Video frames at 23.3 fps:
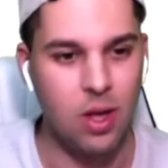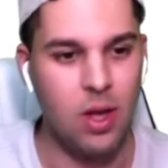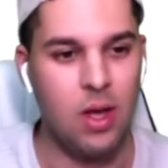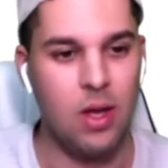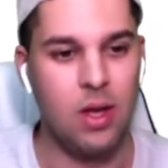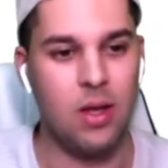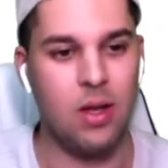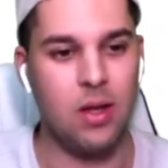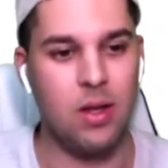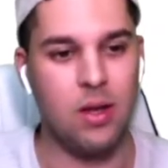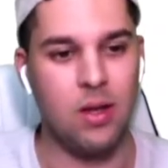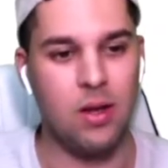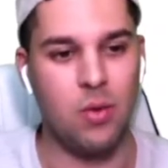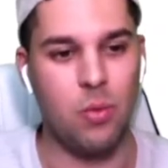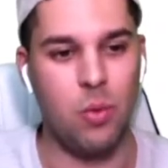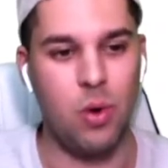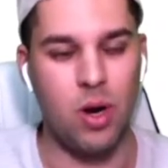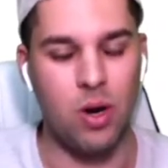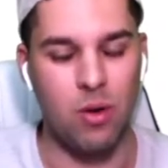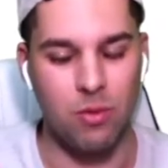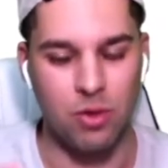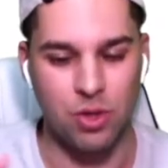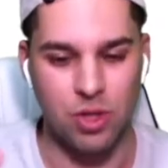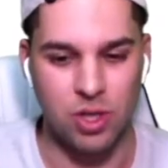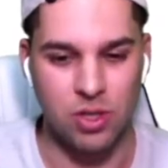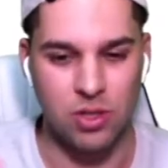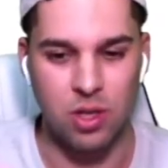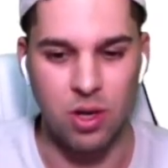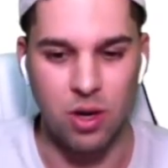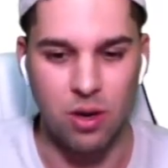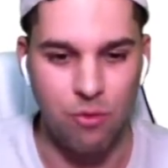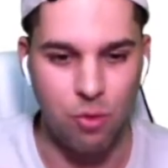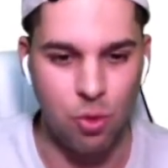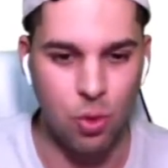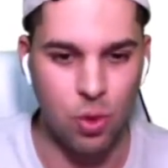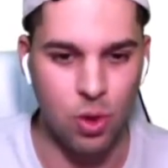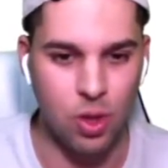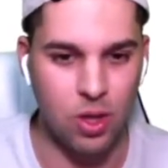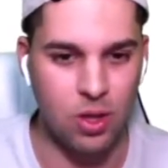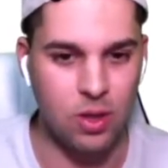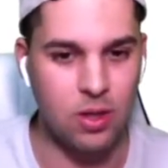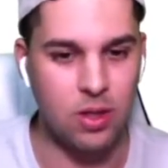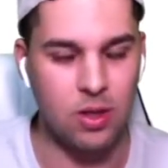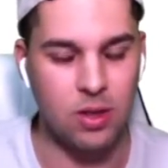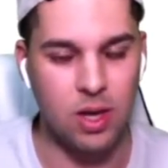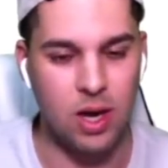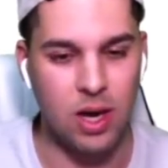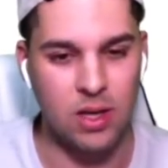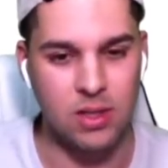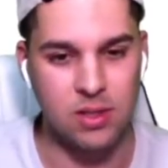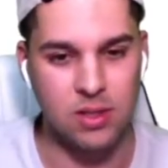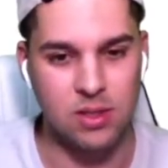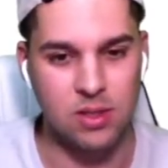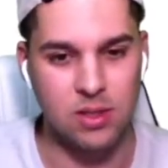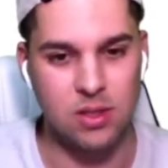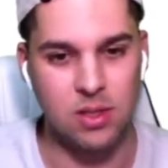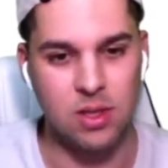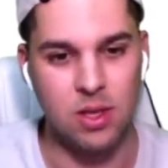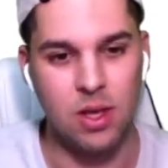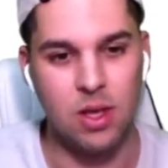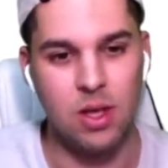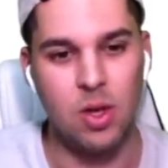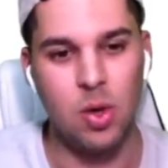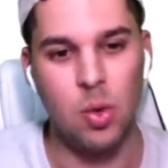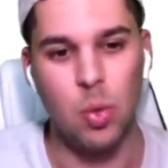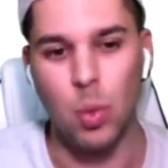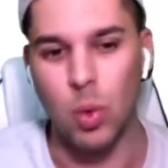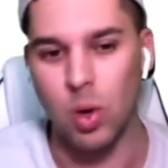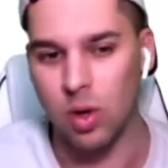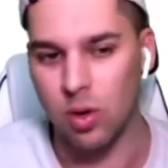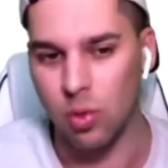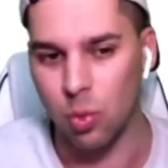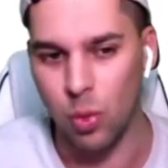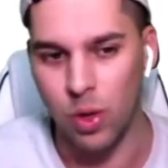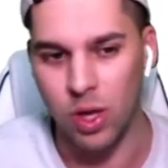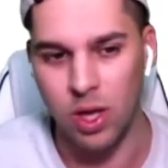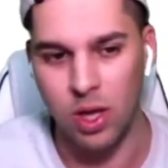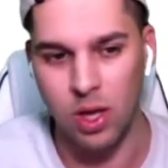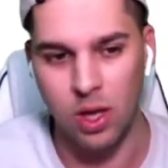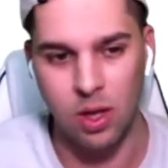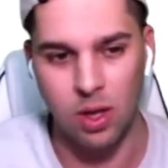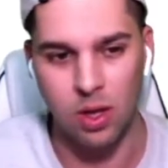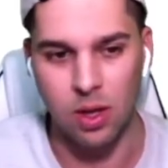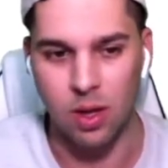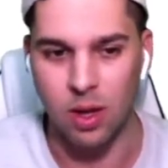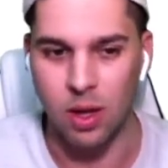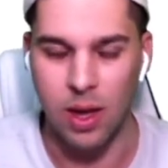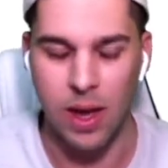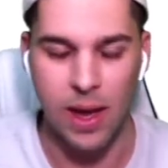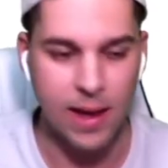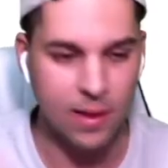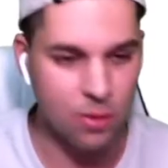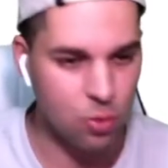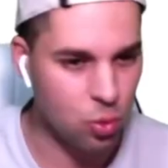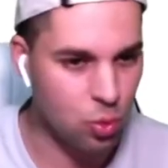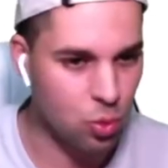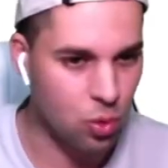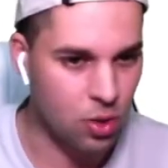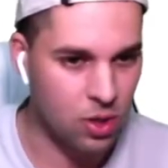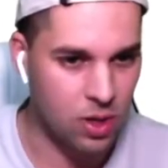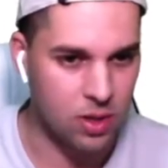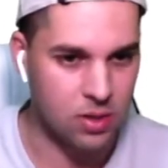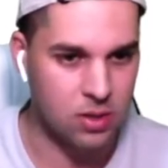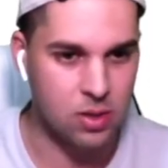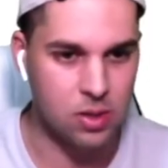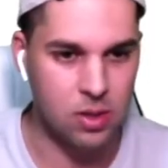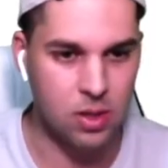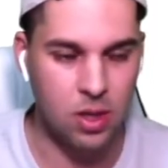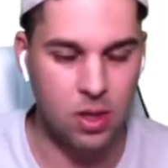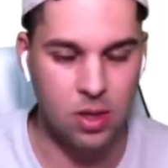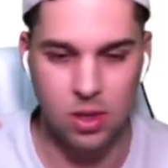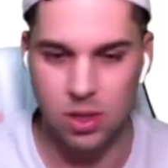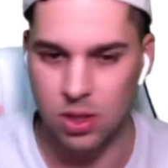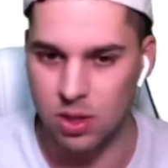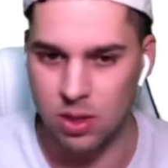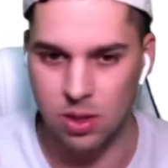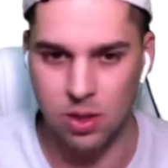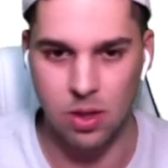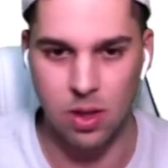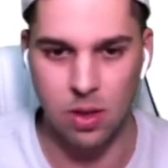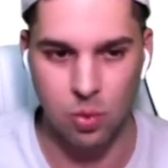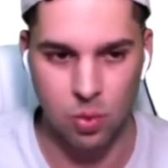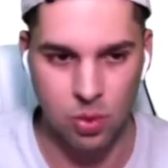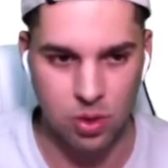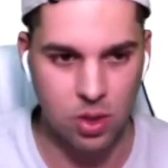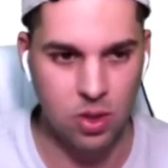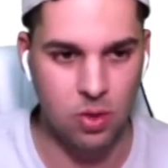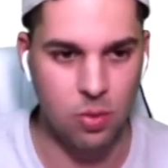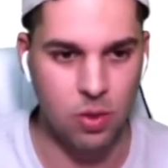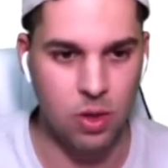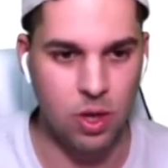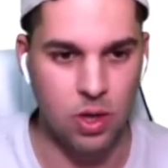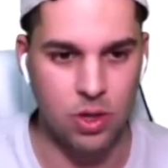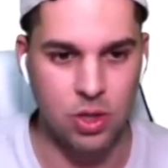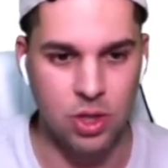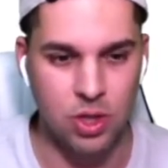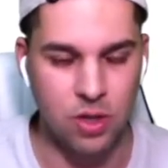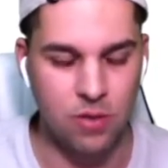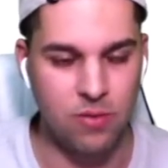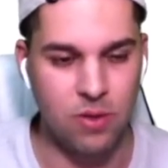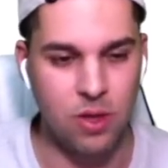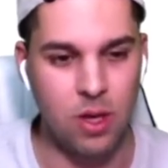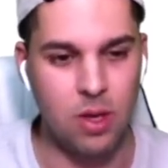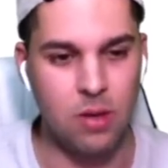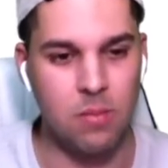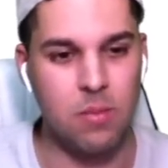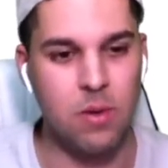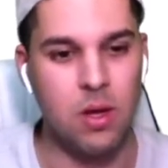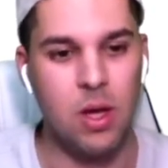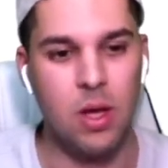We were just reviewing the tasks we had to do yesterday. Did we achieve them?